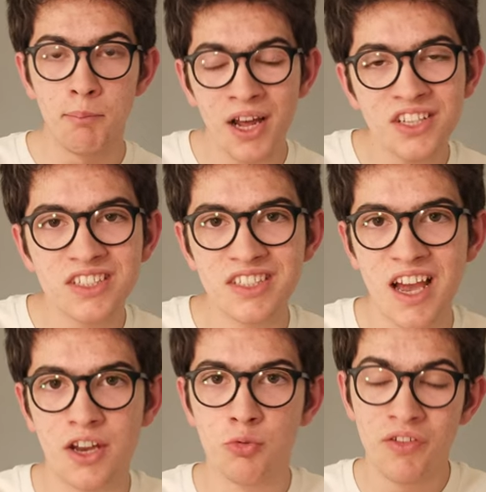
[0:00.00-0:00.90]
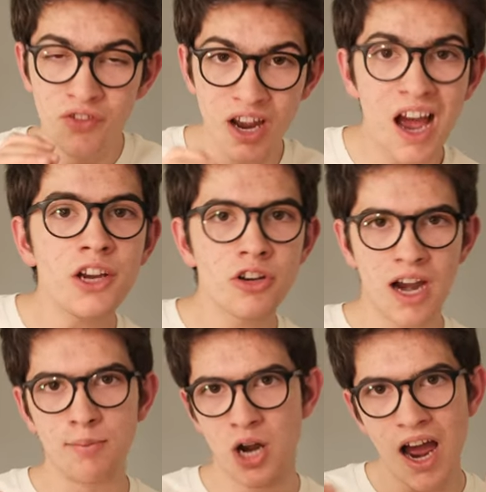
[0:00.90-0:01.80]
But instead, with a higher
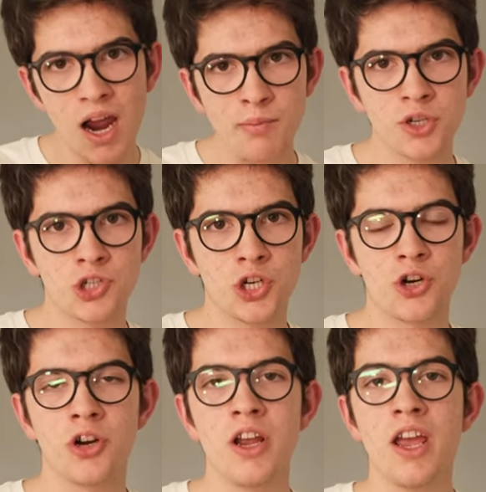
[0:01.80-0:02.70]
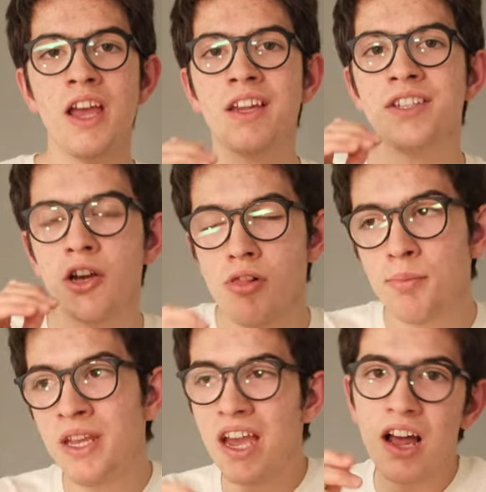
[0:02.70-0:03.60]
camera aperture, there will be a